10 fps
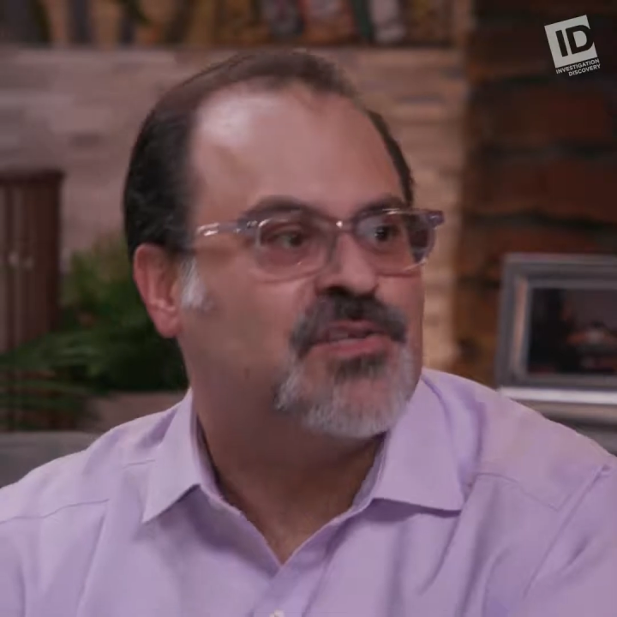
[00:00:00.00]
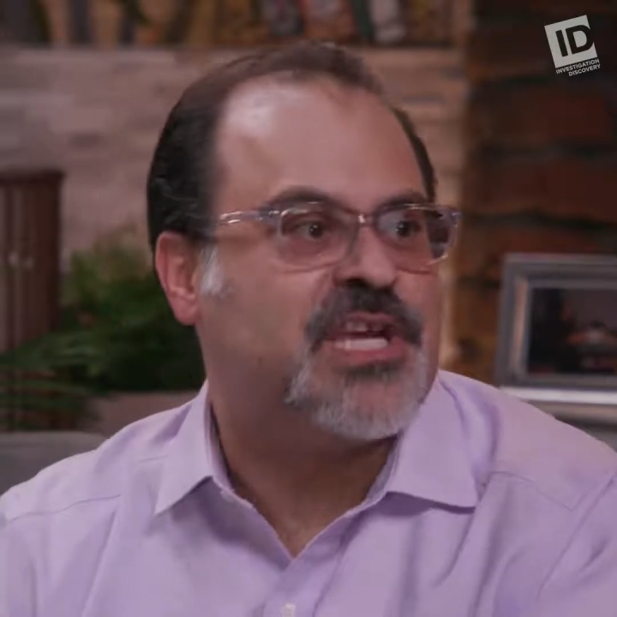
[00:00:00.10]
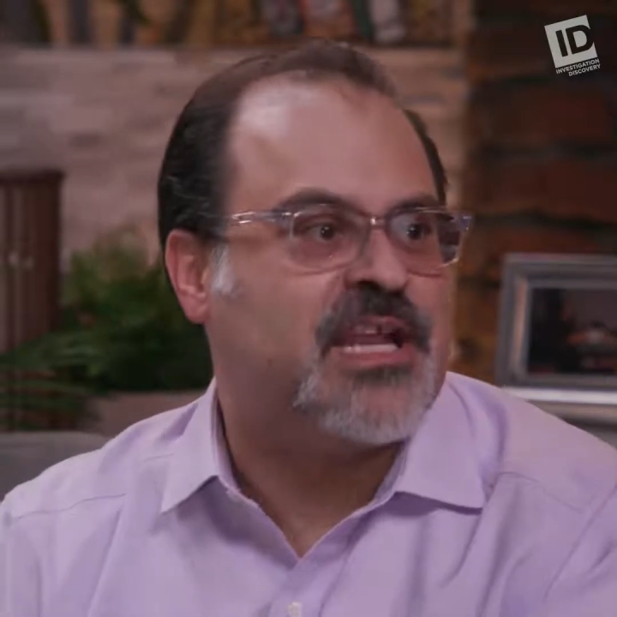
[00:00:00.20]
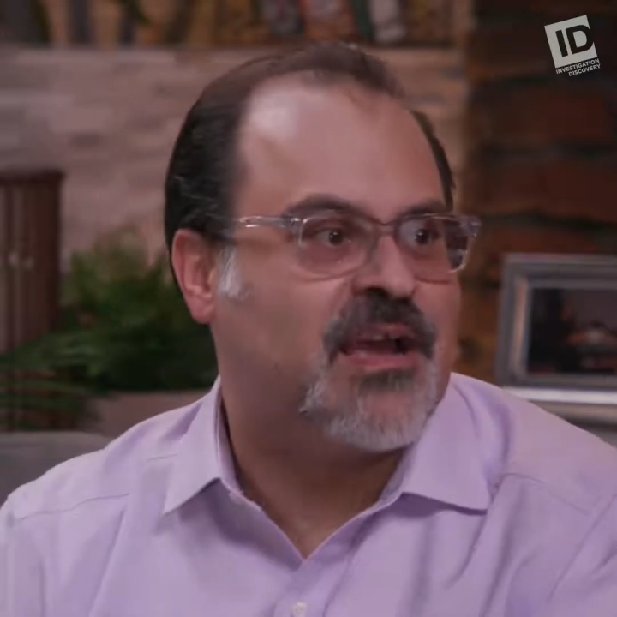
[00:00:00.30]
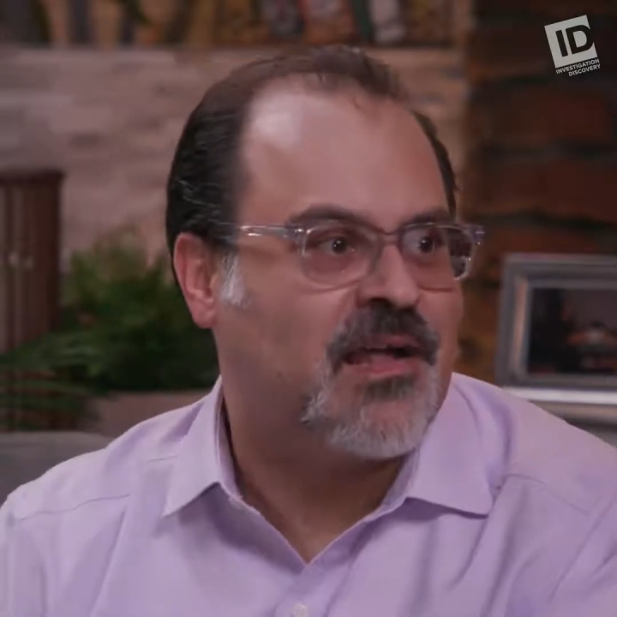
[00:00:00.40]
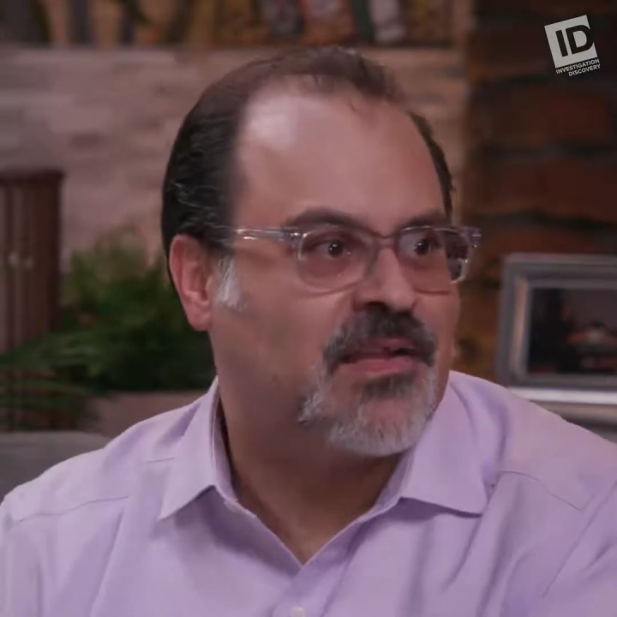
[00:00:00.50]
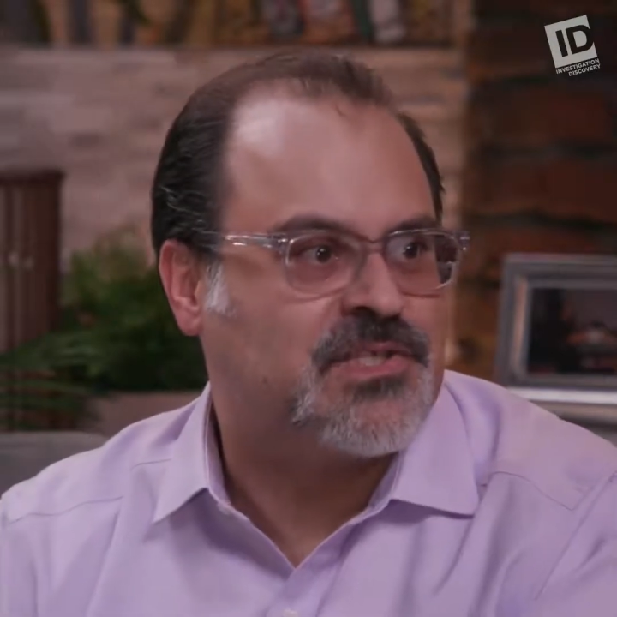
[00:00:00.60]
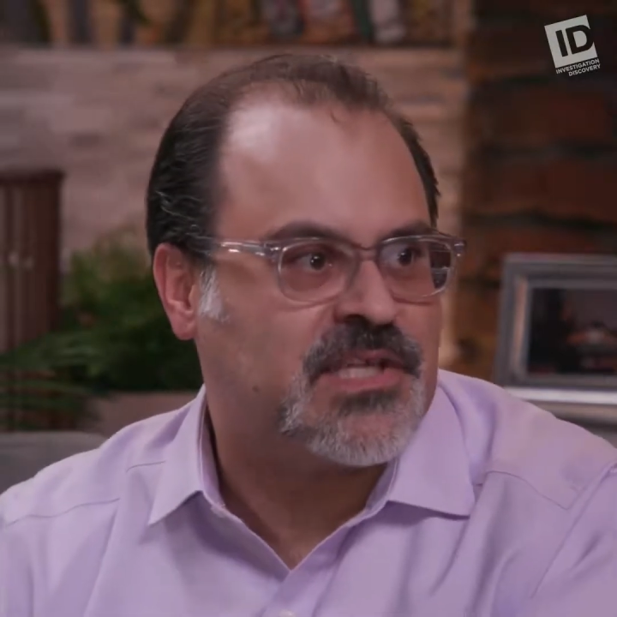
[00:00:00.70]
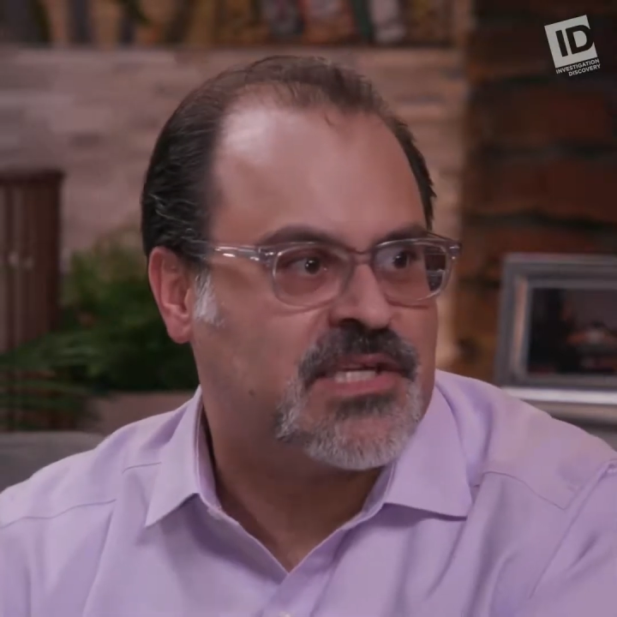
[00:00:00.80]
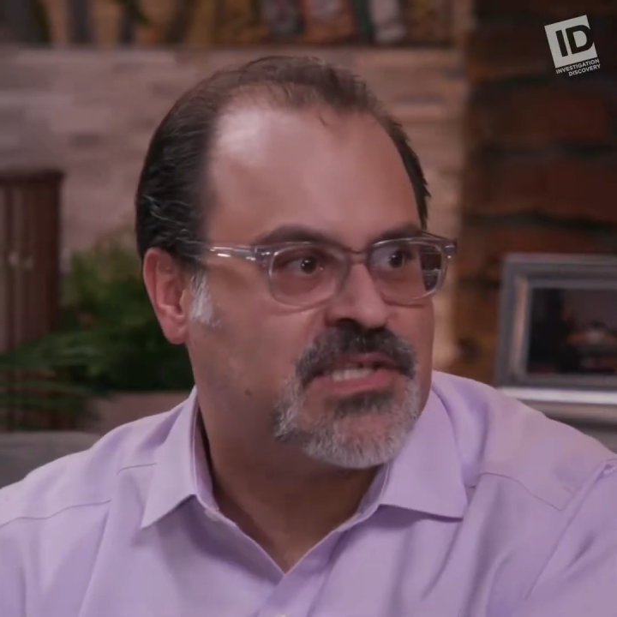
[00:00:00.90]

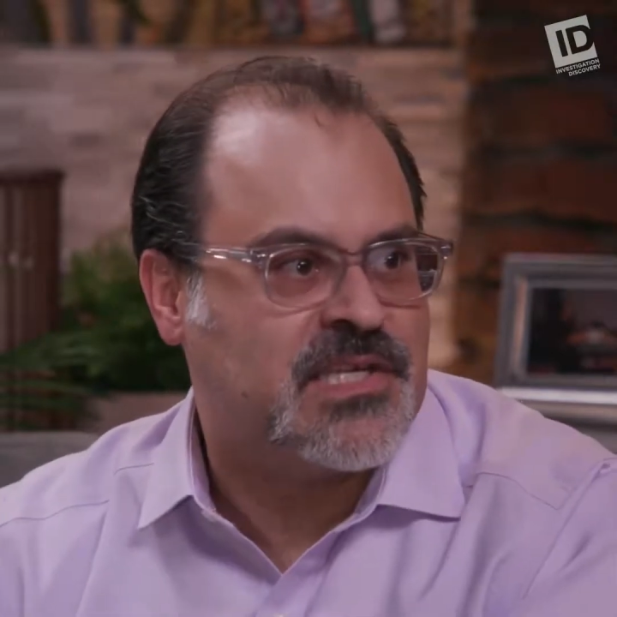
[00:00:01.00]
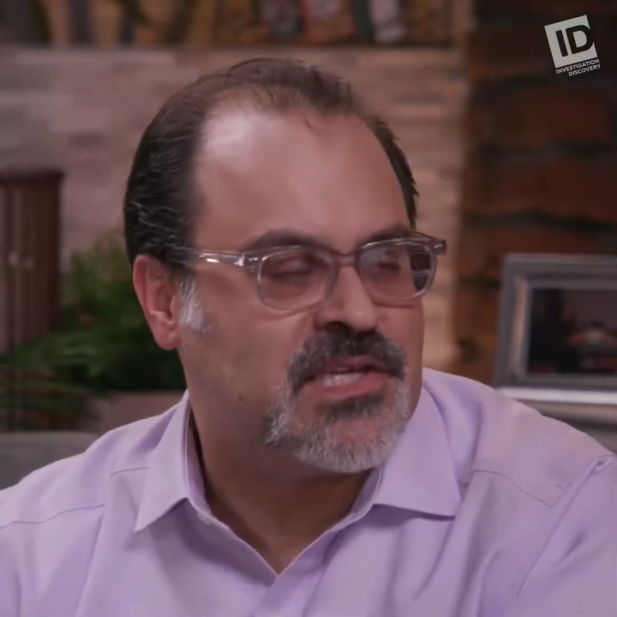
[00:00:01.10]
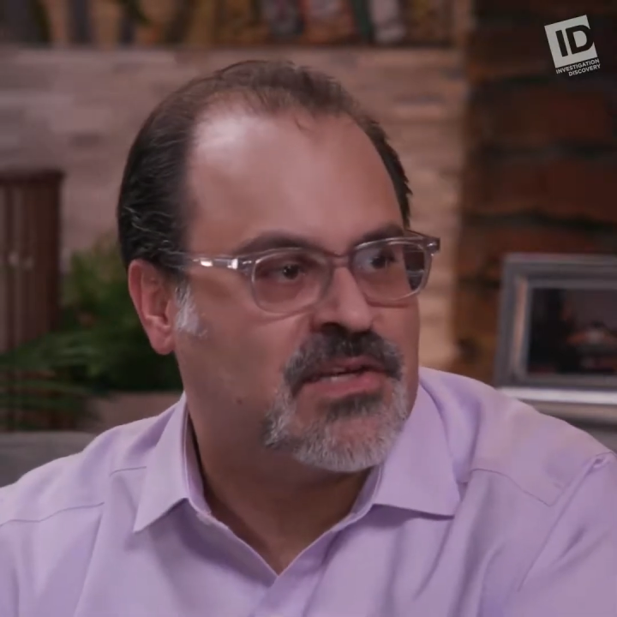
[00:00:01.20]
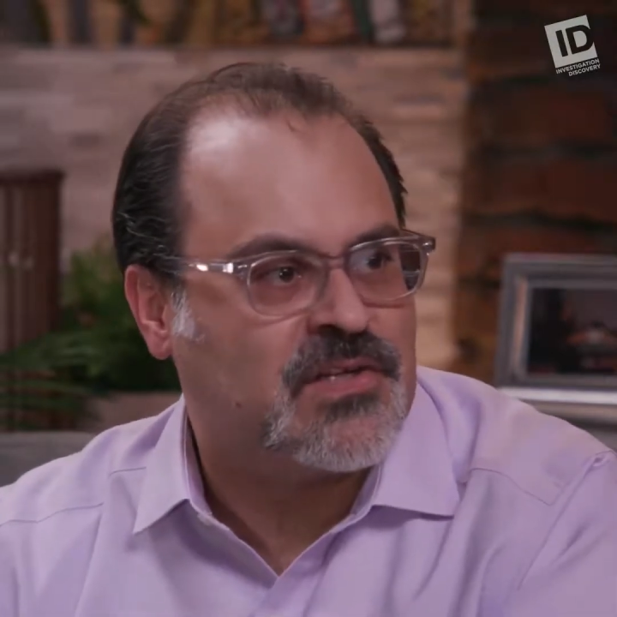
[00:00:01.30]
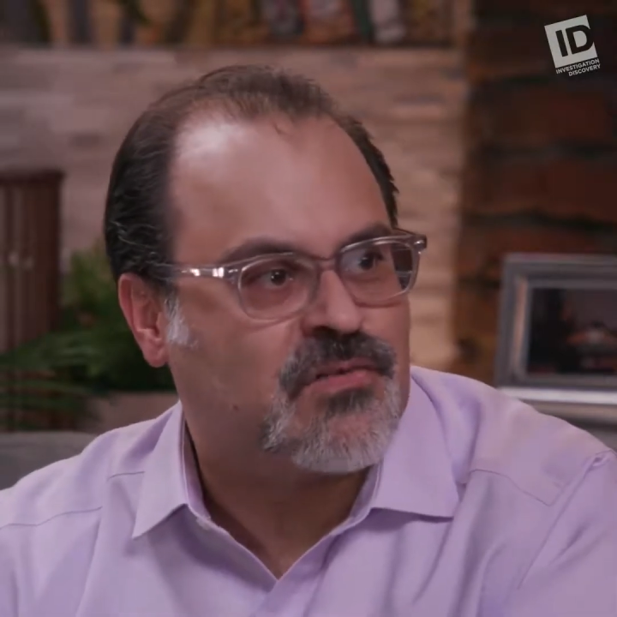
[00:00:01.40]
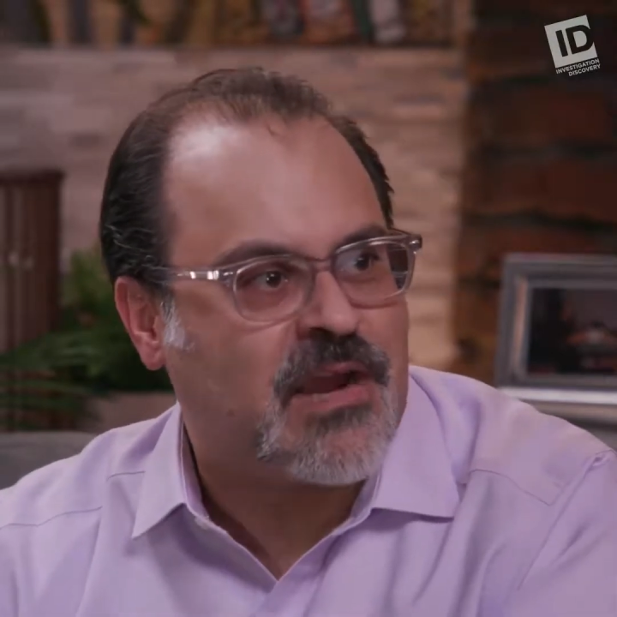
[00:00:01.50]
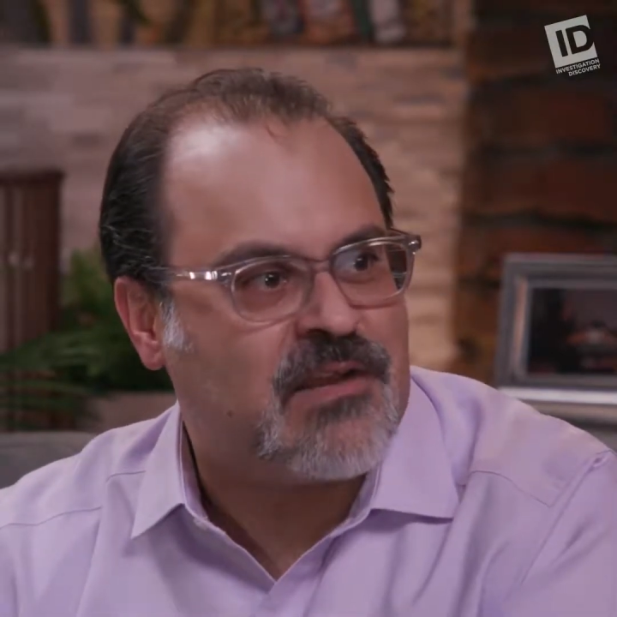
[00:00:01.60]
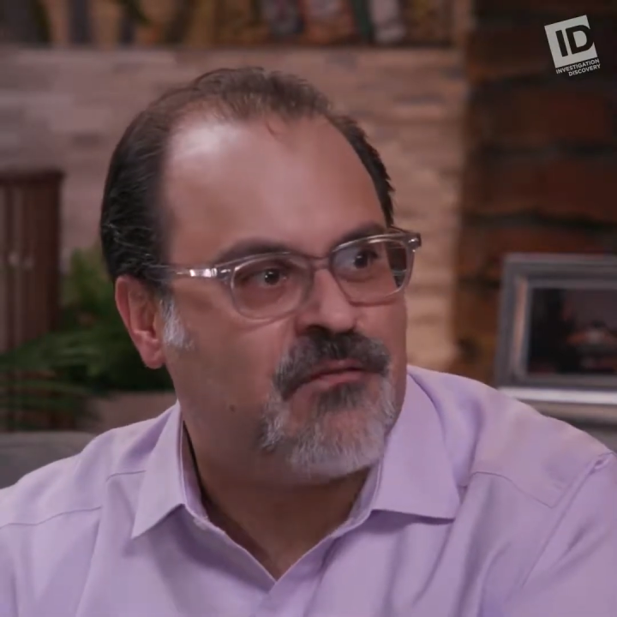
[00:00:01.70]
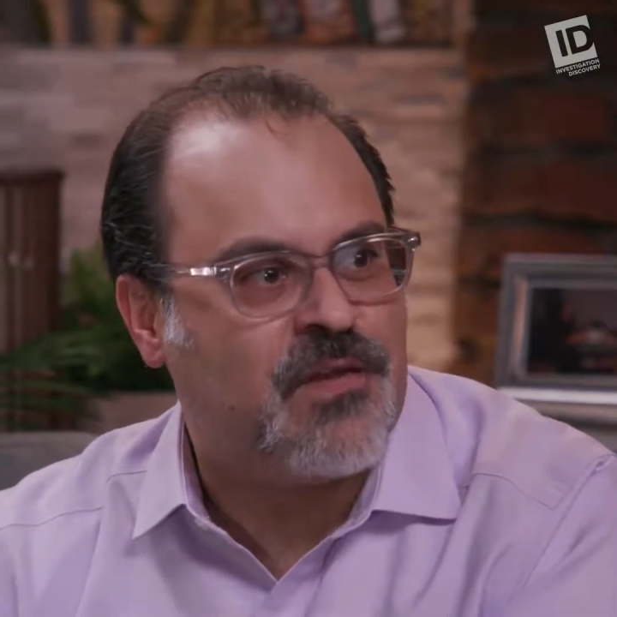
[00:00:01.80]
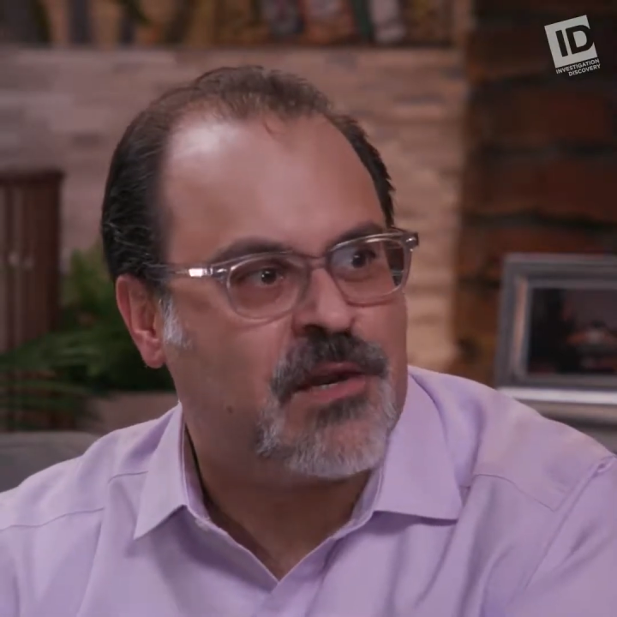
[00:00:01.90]
Genealogist is going to try
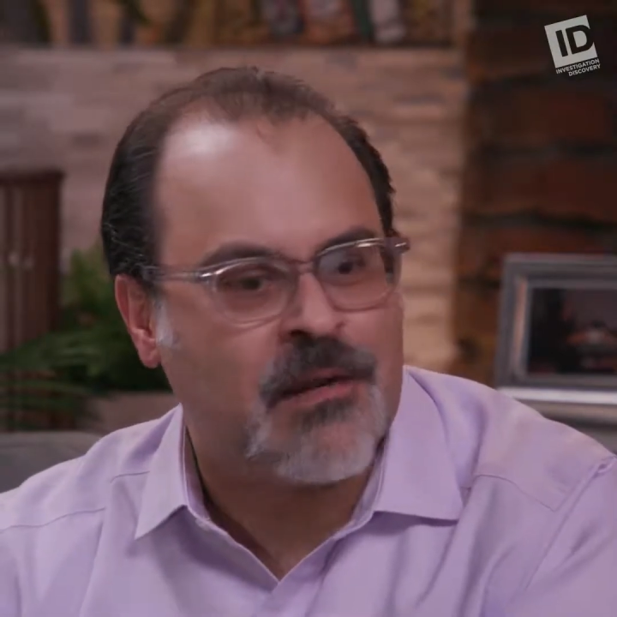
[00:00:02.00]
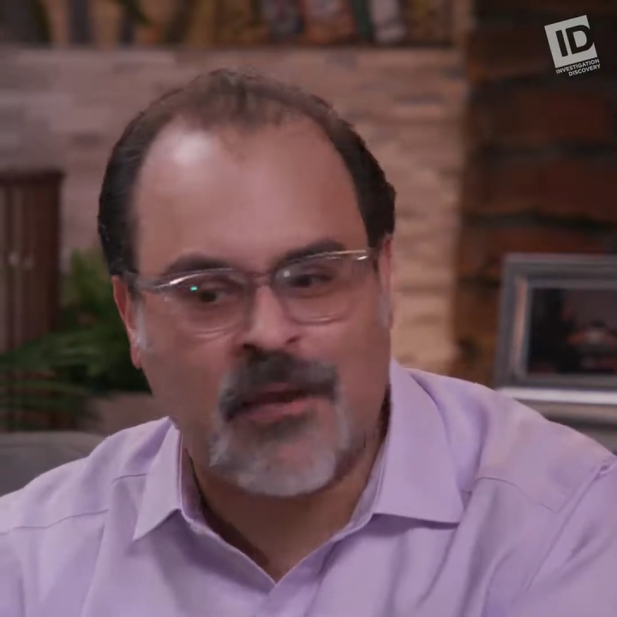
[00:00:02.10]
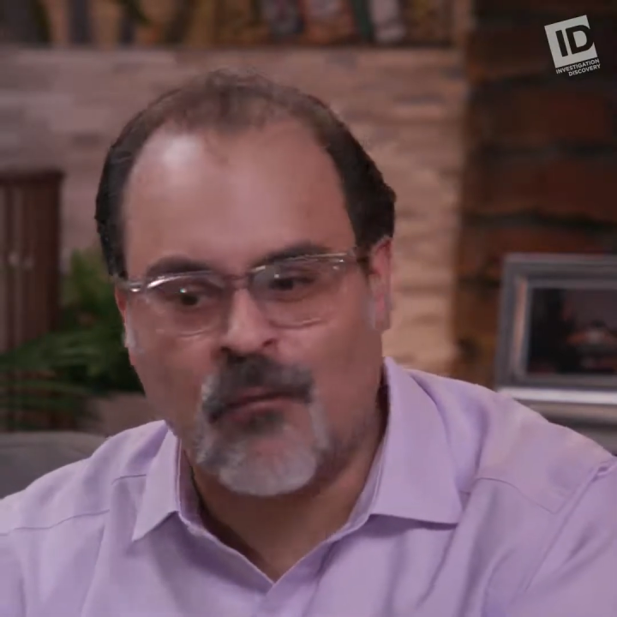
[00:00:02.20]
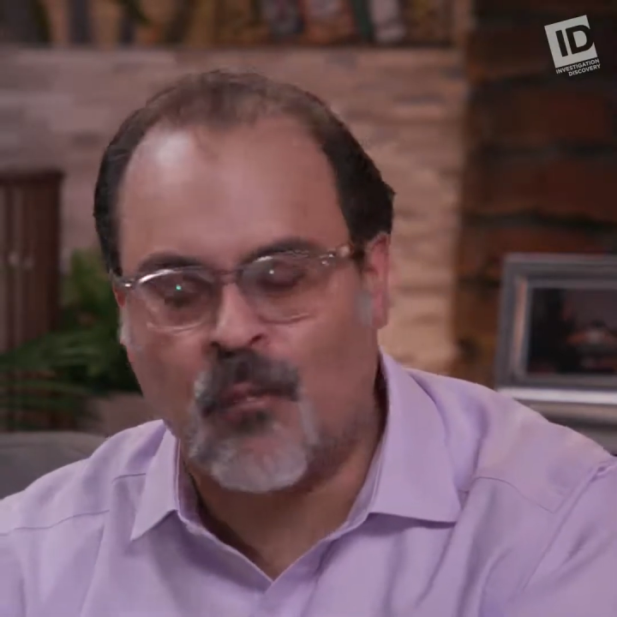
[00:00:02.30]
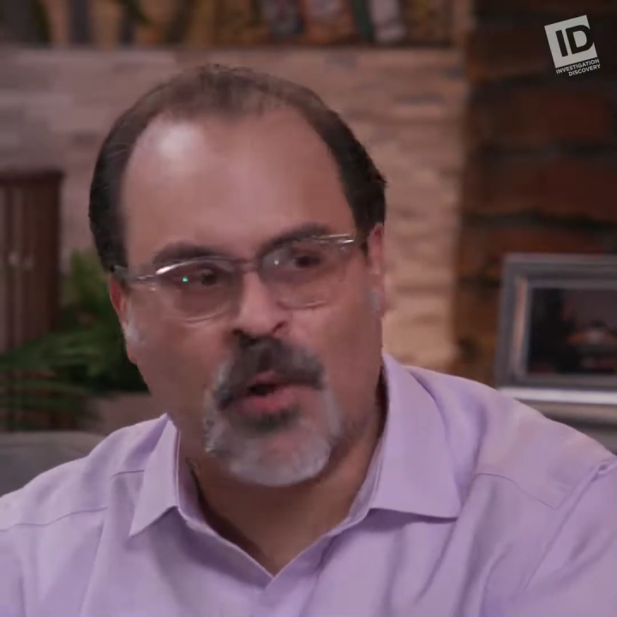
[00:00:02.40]
to figure out